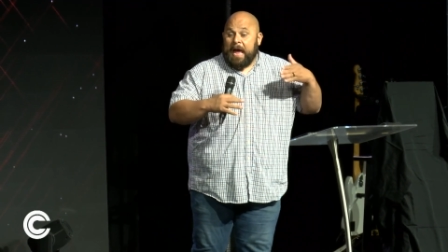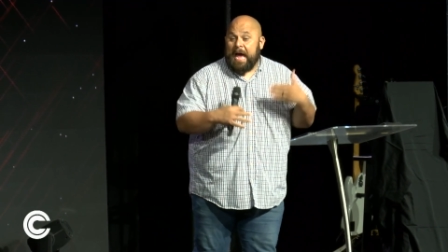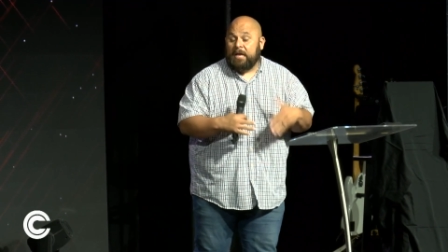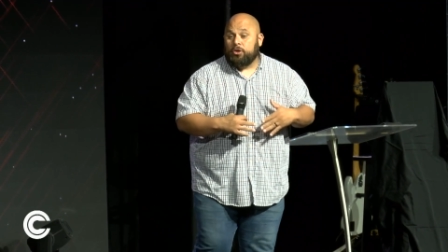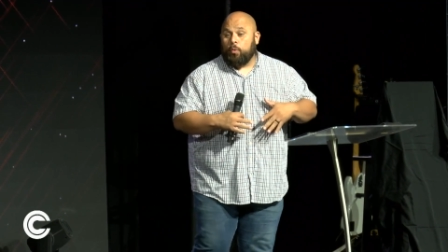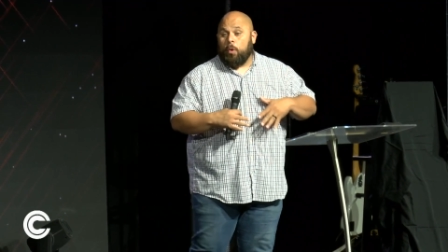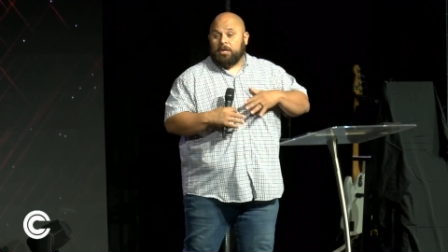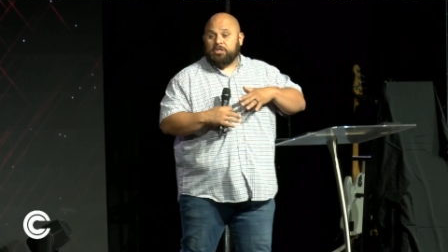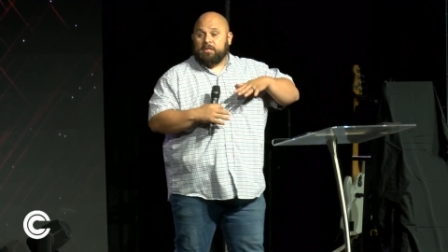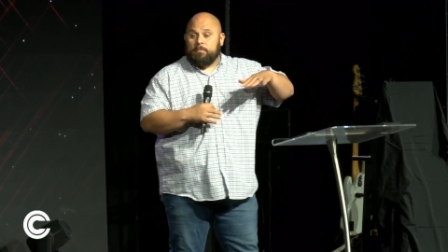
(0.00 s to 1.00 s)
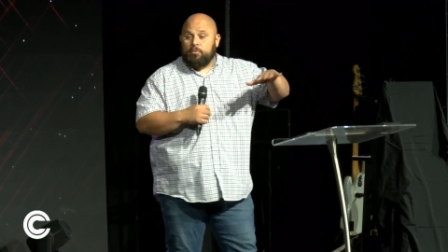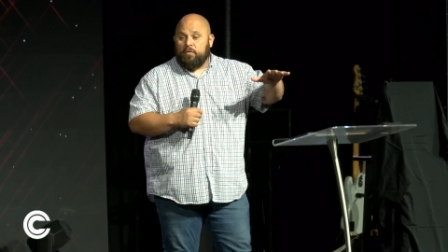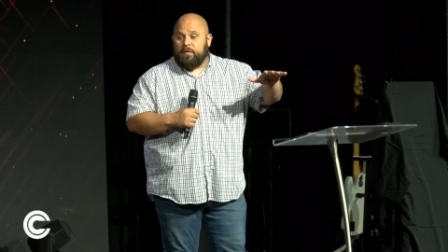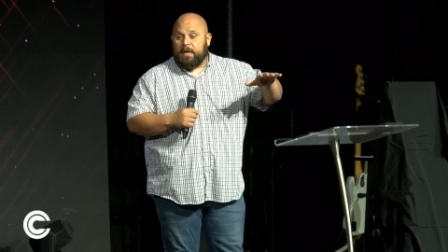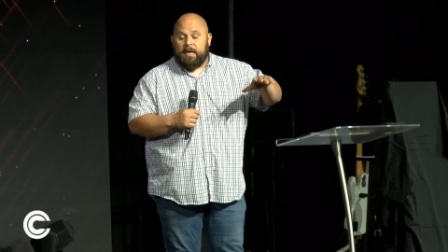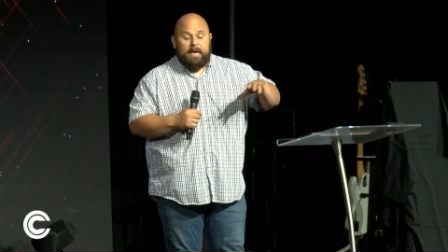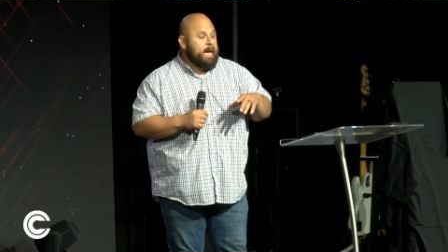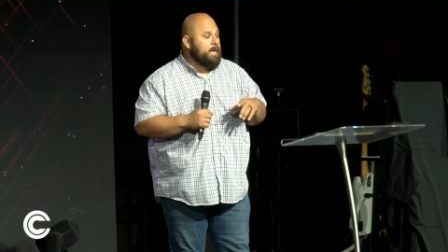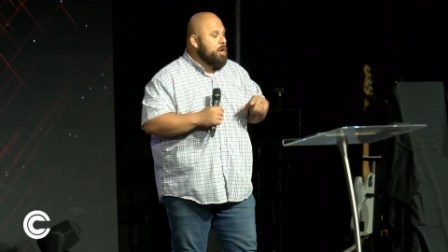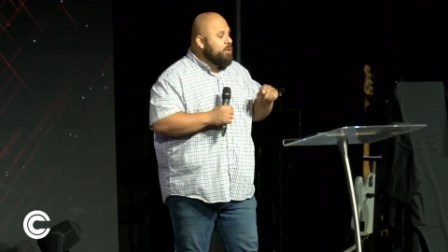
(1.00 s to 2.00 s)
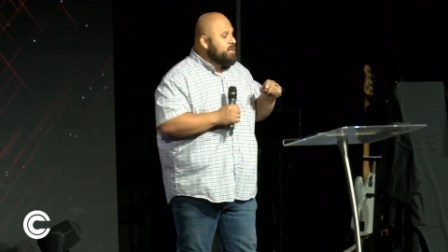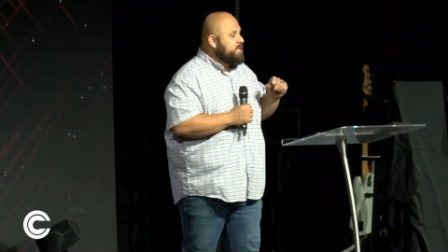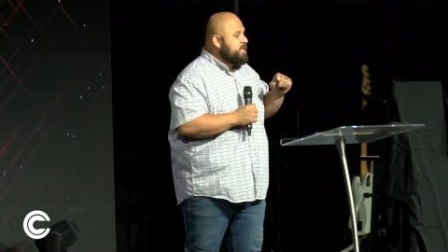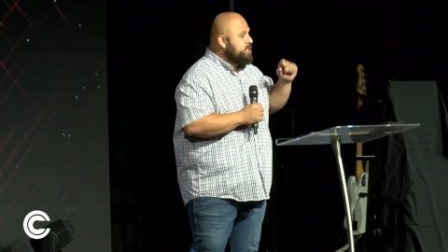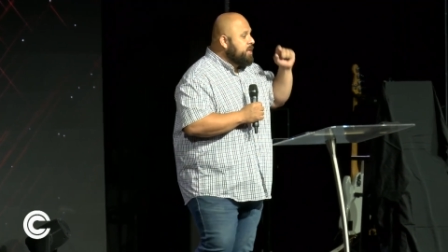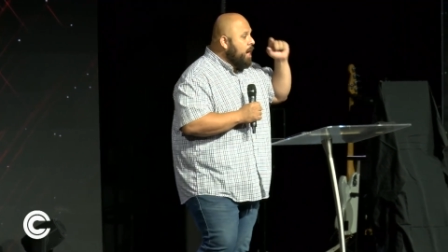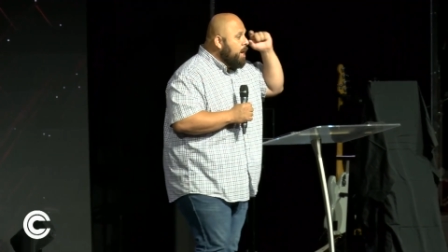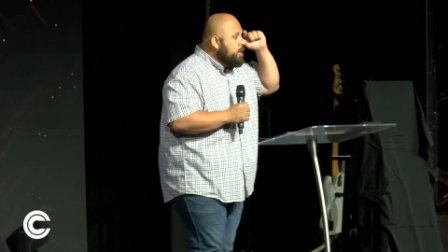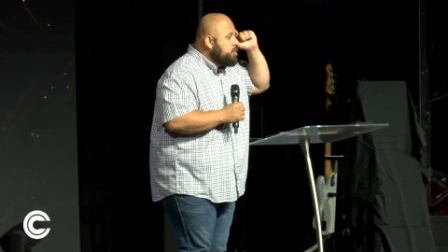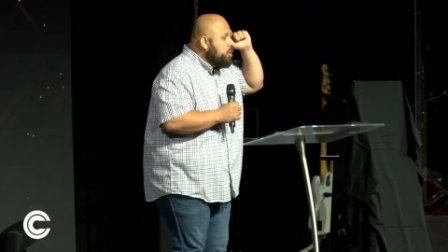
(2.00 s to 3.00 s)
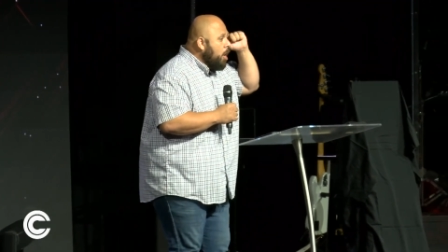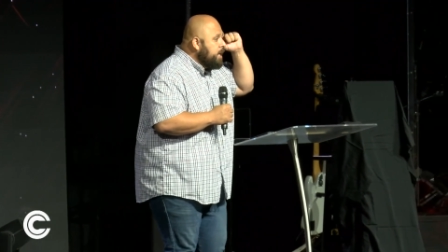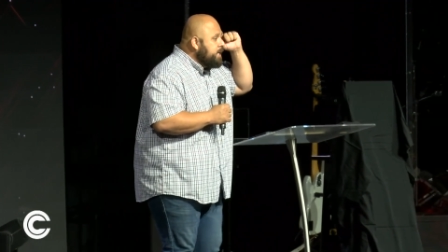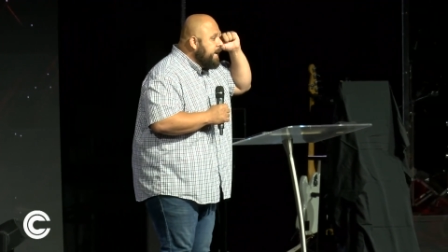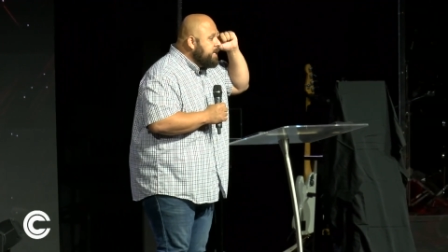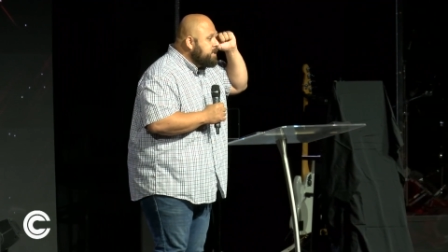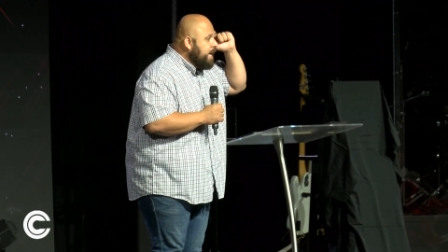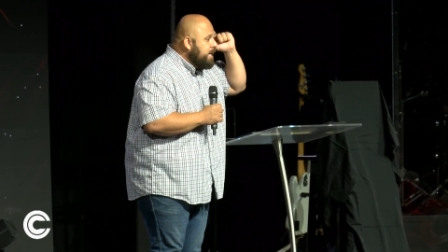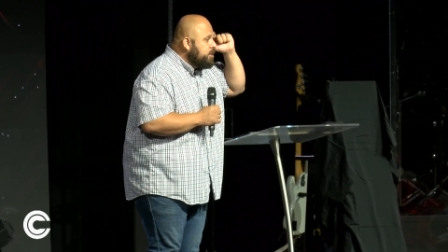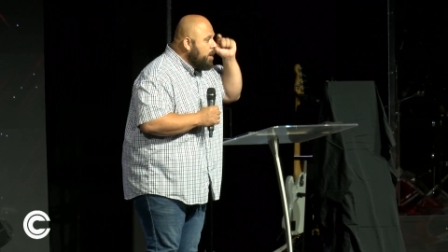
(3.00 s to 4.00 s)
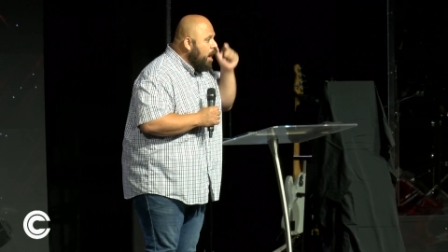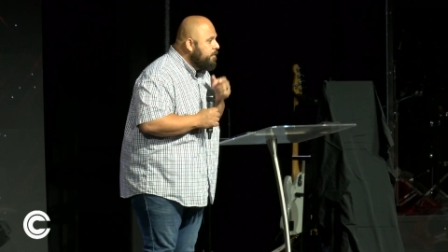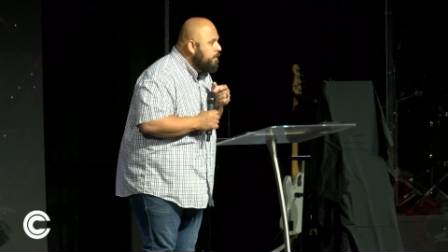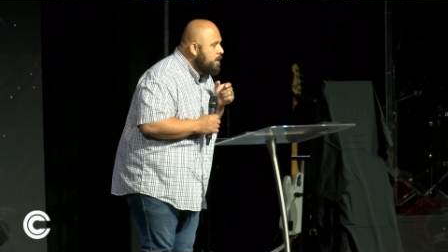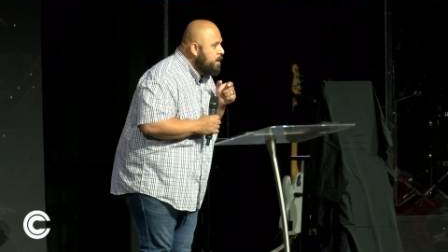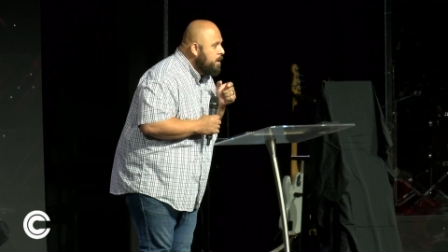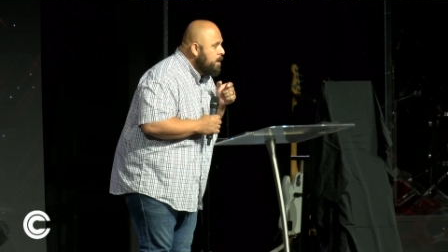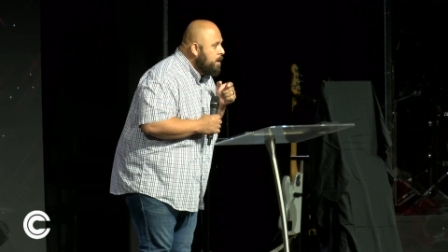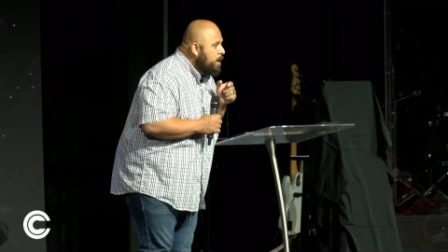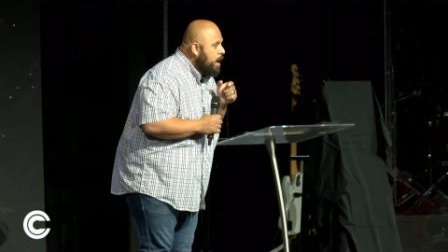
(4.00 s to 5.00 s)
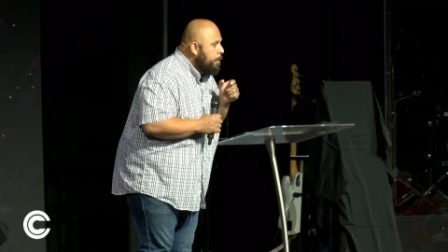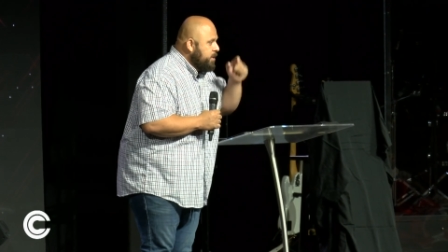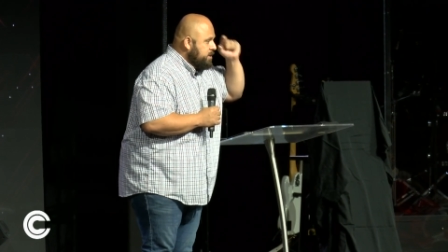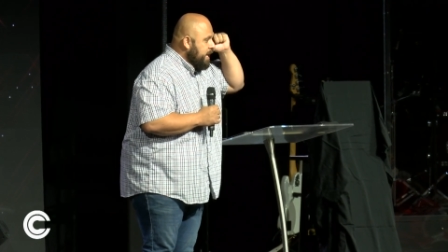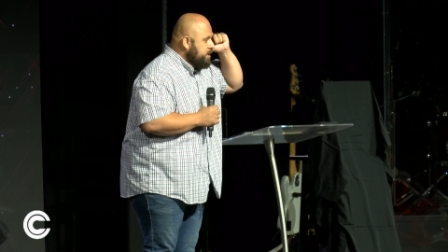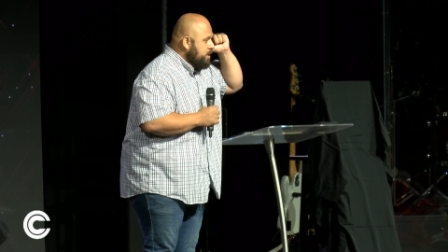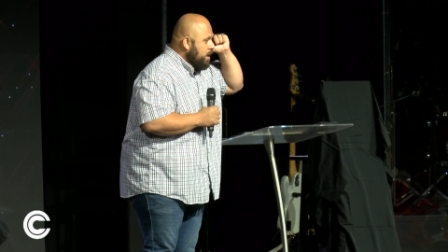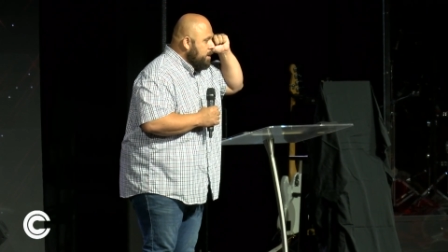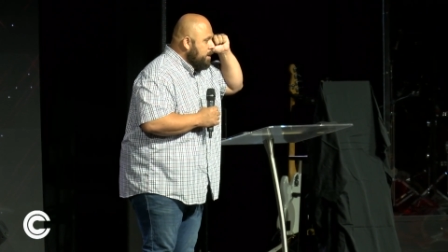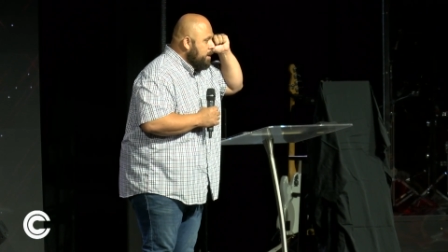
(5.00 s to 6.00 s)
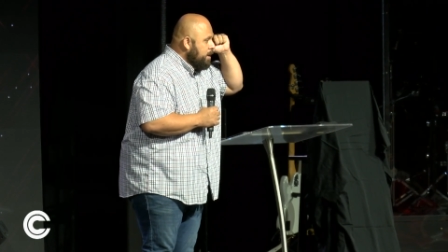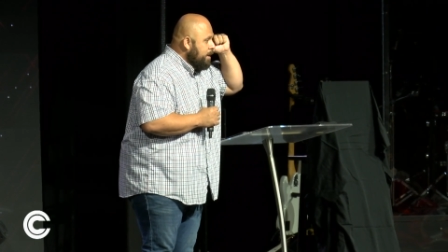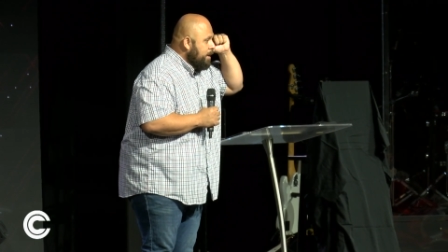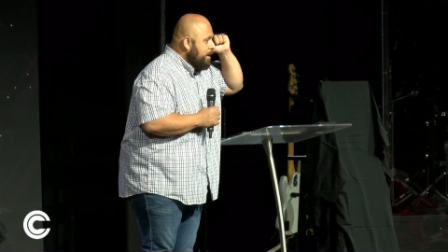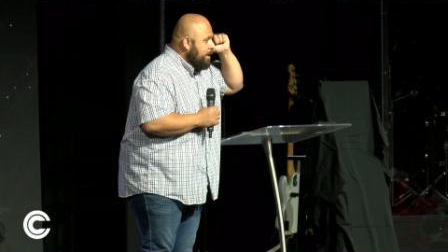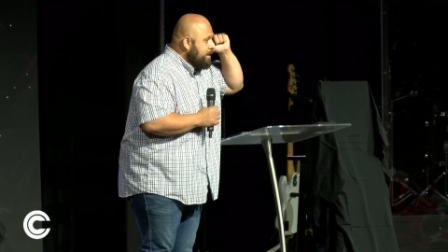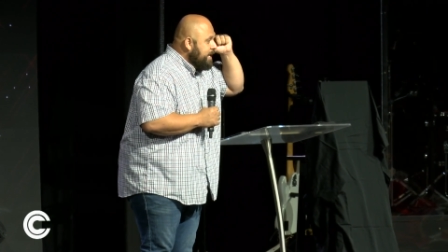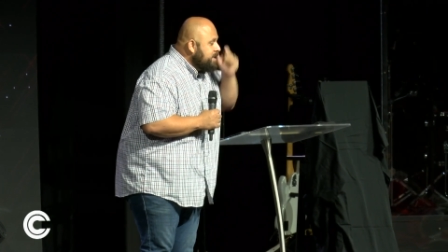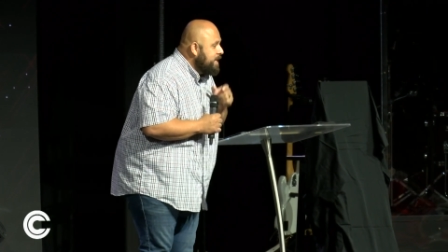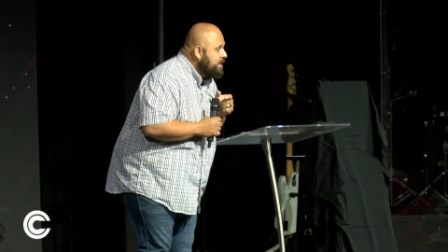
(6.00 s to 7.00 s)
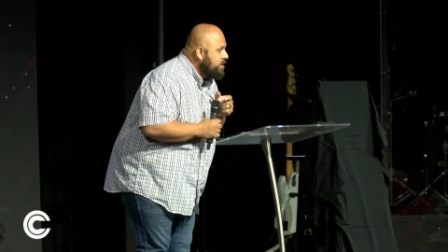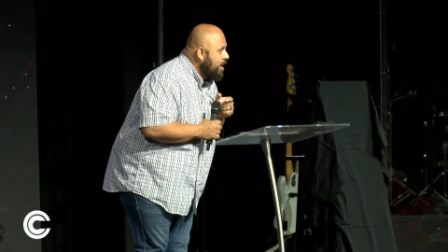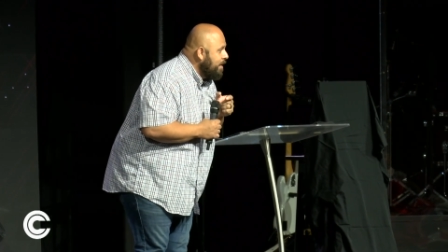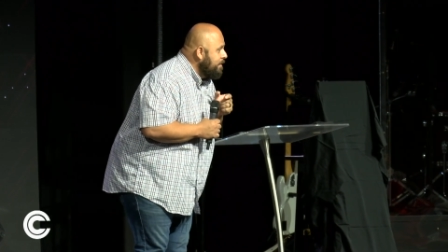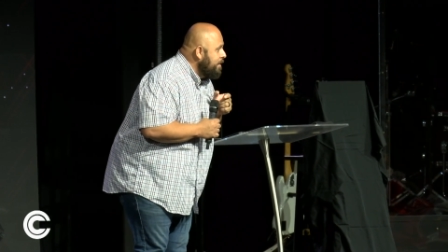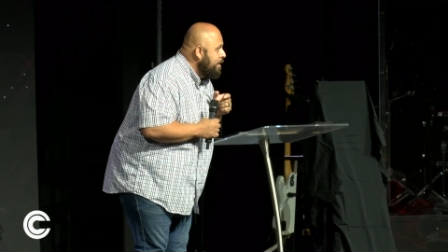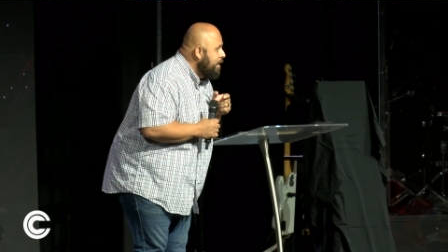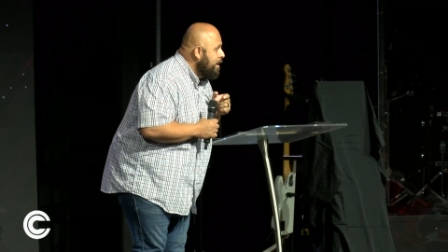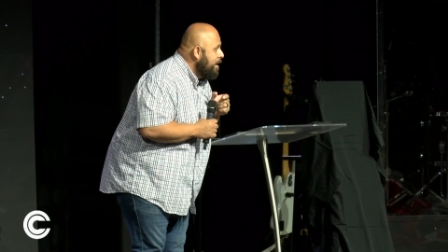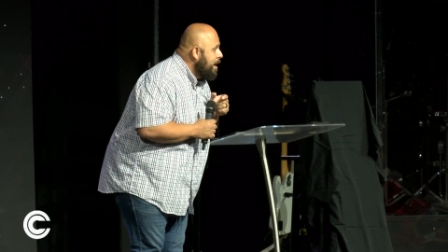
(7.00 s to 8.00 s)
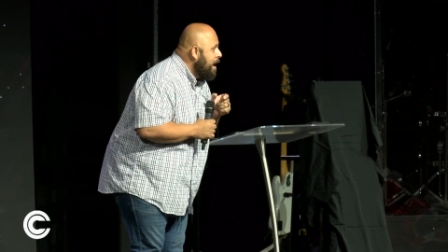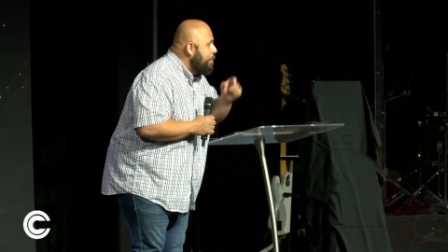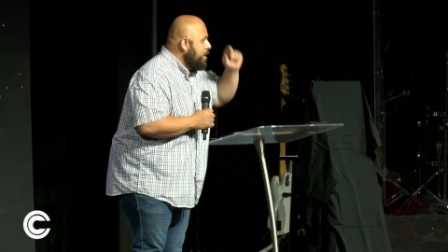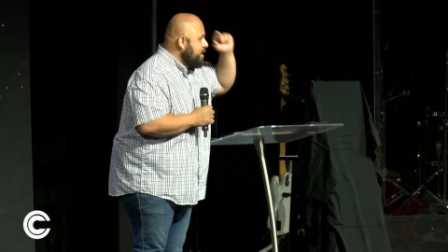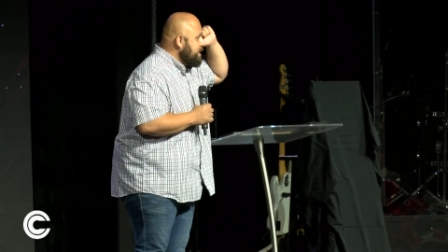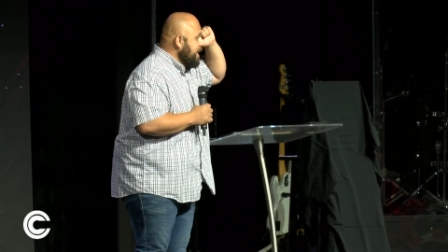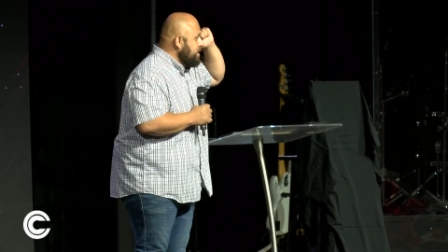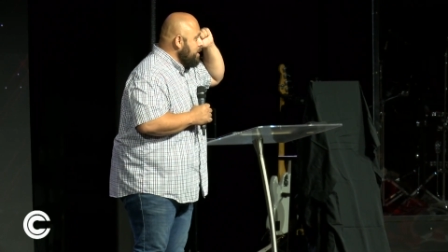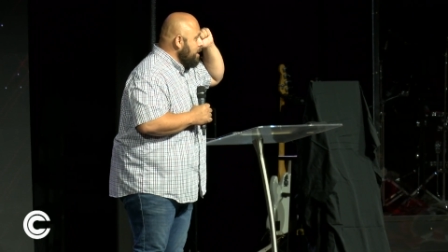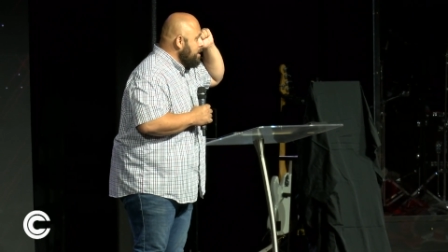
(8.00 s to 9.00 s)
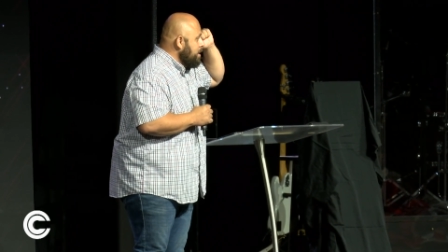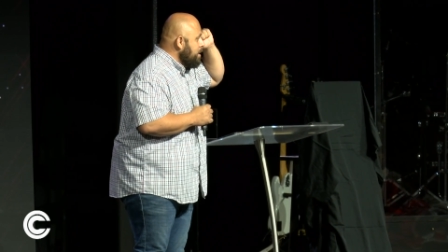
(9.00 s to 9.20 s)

As they're watching the movie, he notices his son starting to take his glasses off put his glasses on, take his glasses off, and put his glasses on.